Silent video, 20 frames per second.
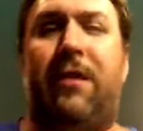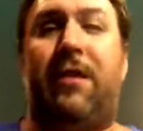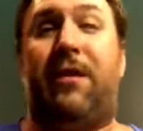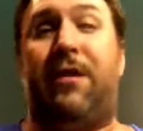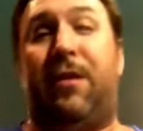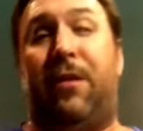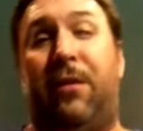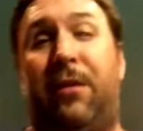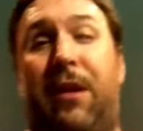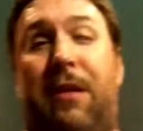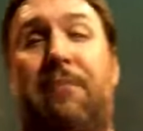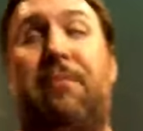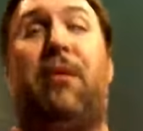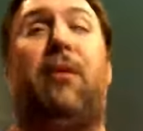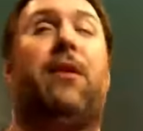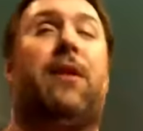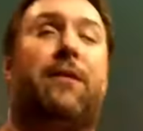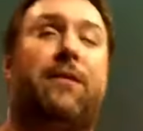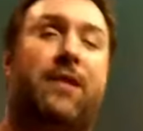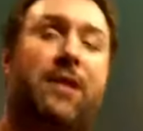to the
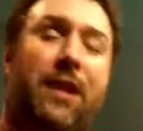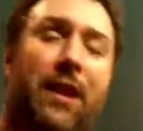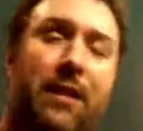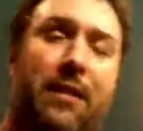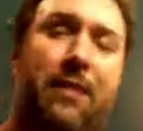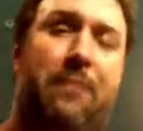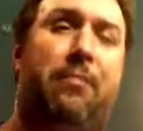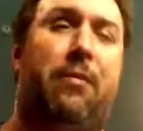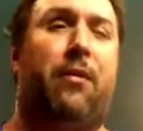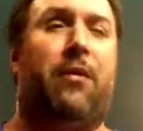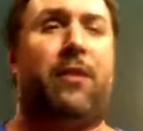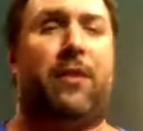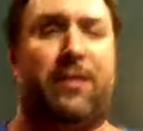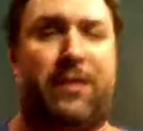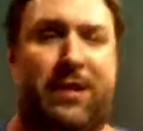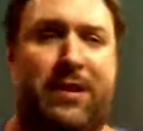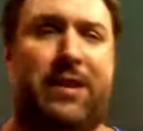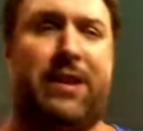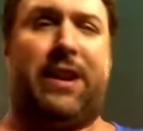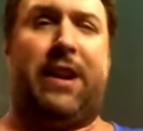bulk of in the bulk of
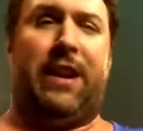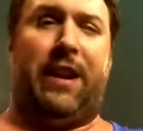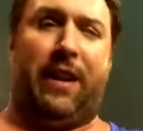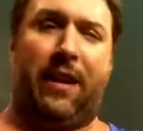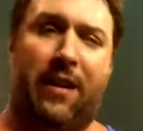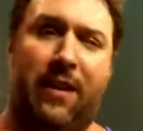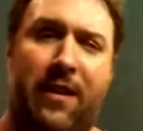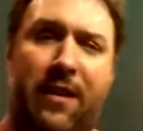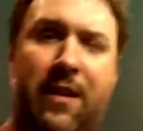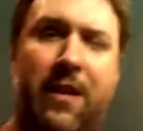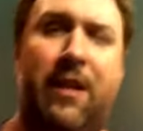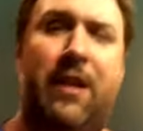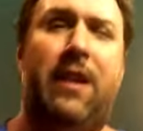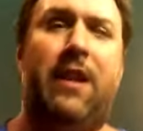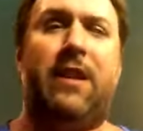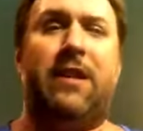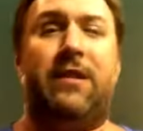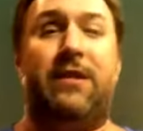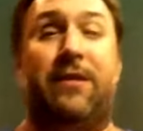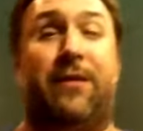society's
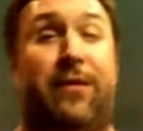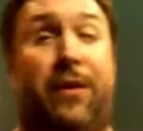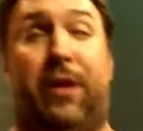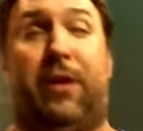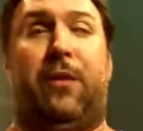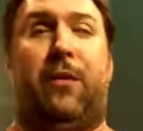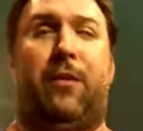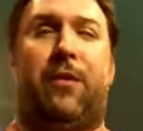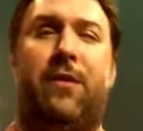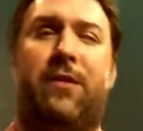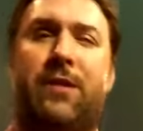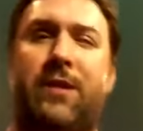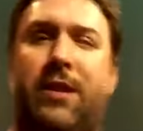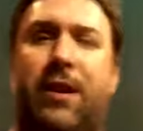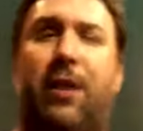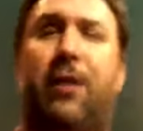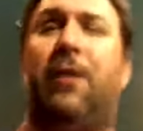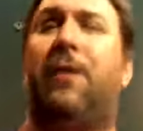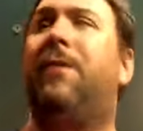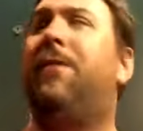view.
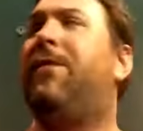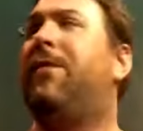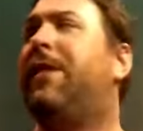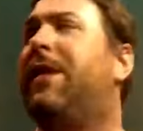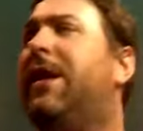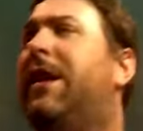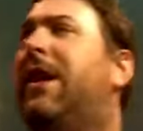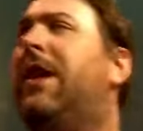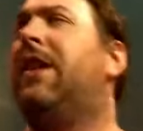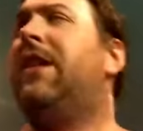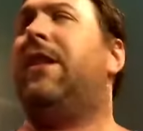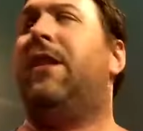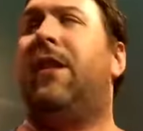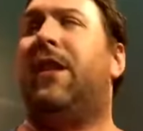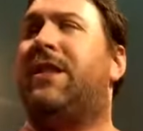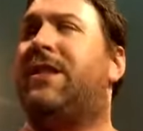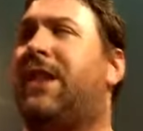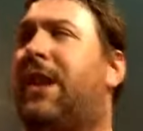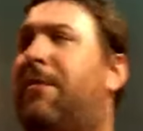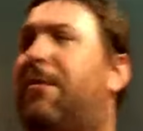So you
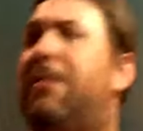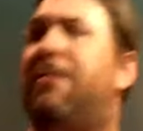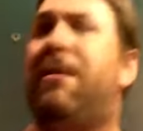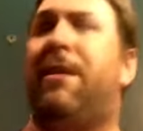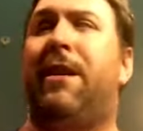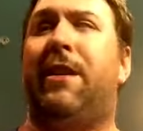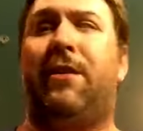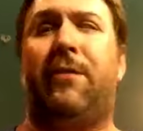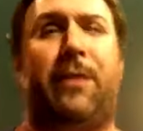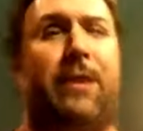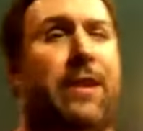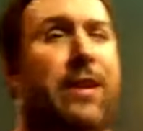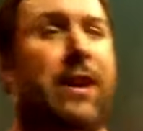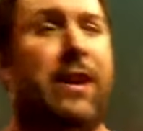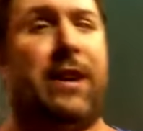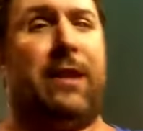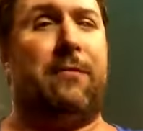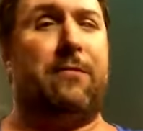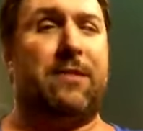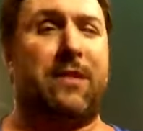could say I've been married three
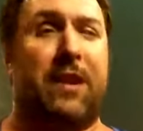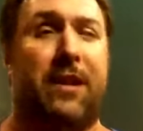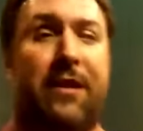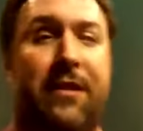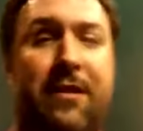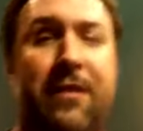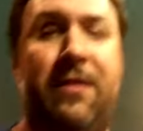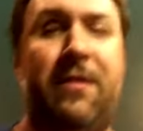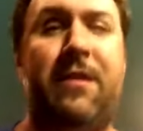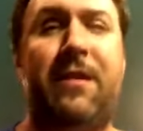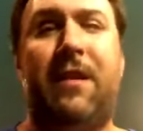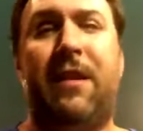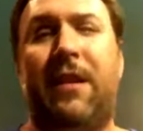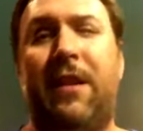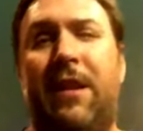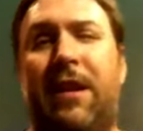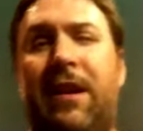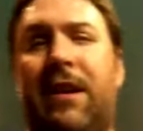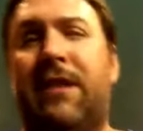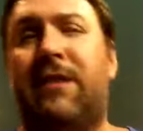times, and
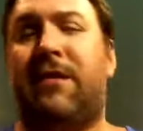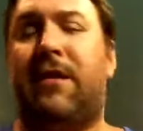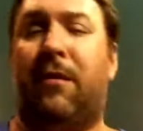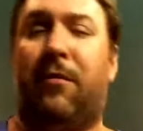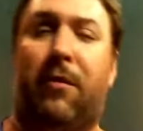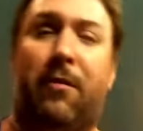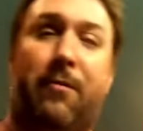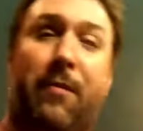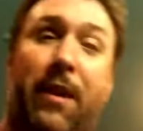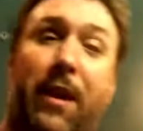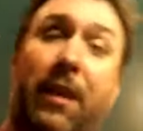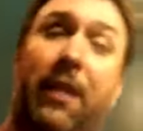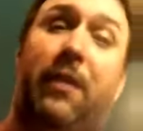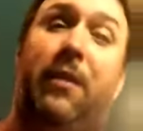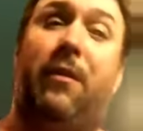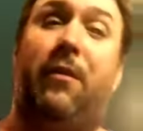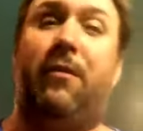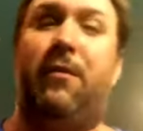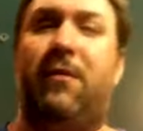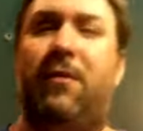someone might
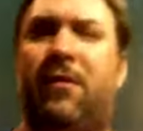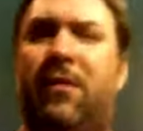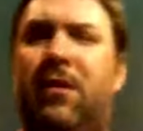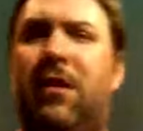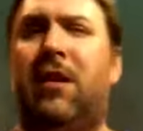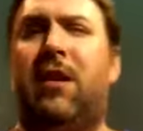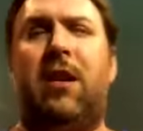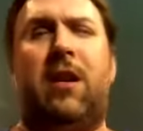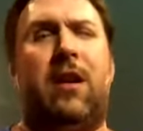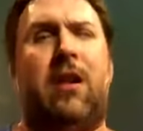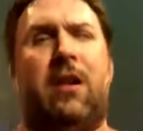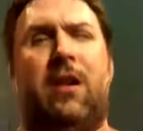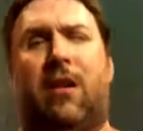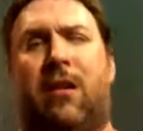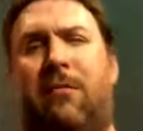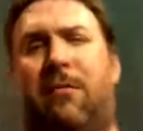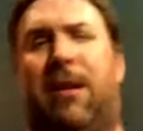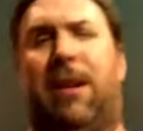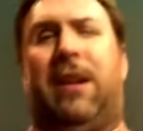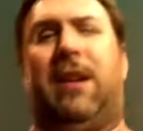go,
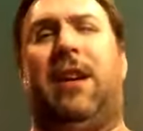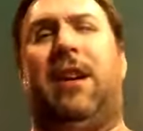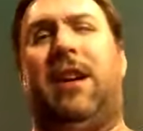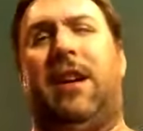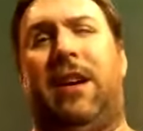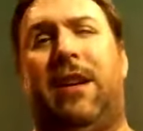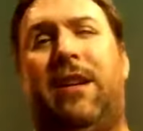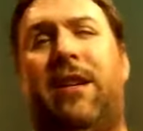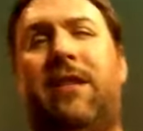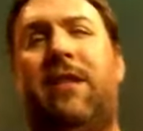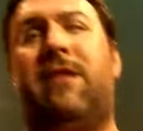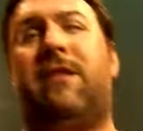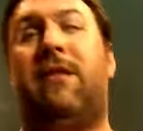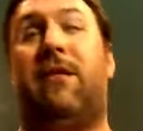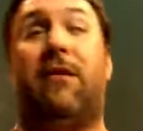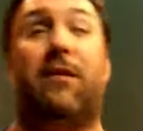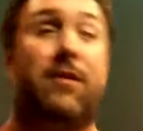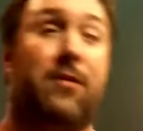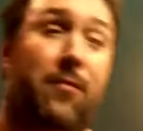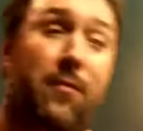"Oh my God,
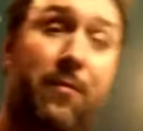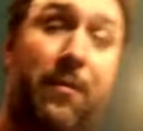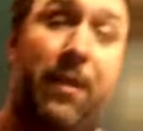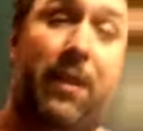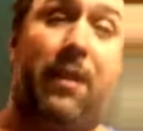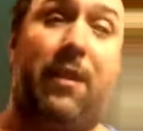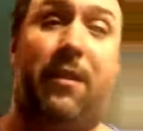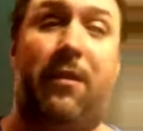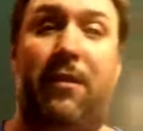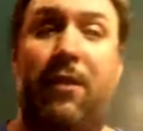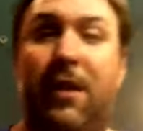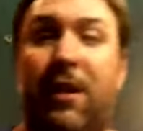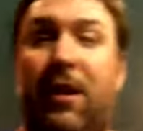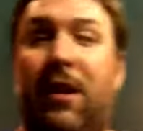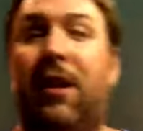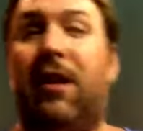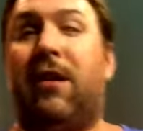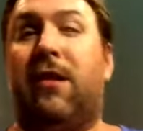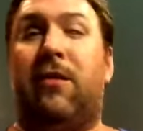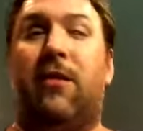or someone might go,
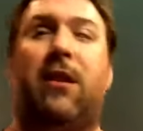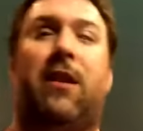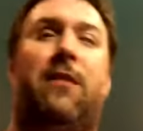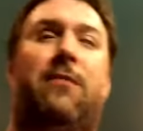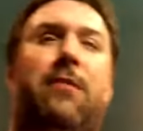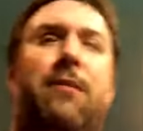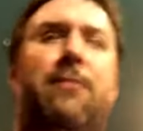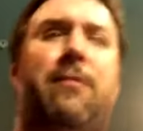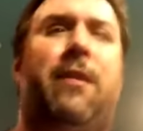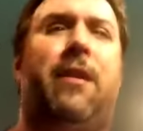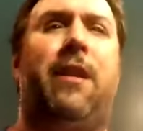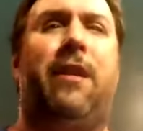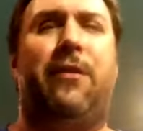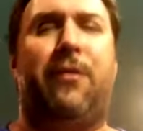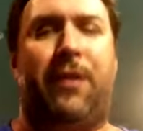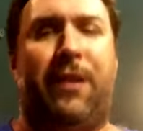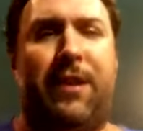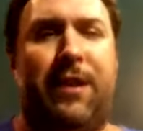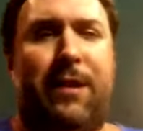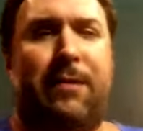cool, I've been married
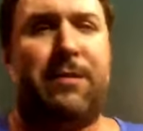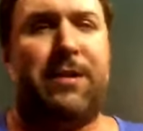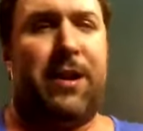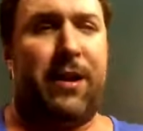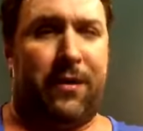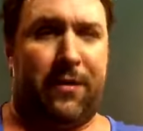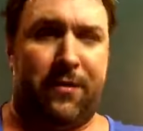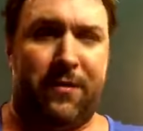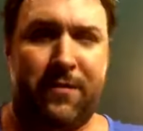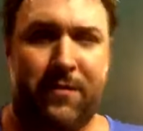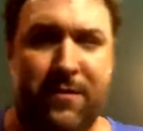three times too.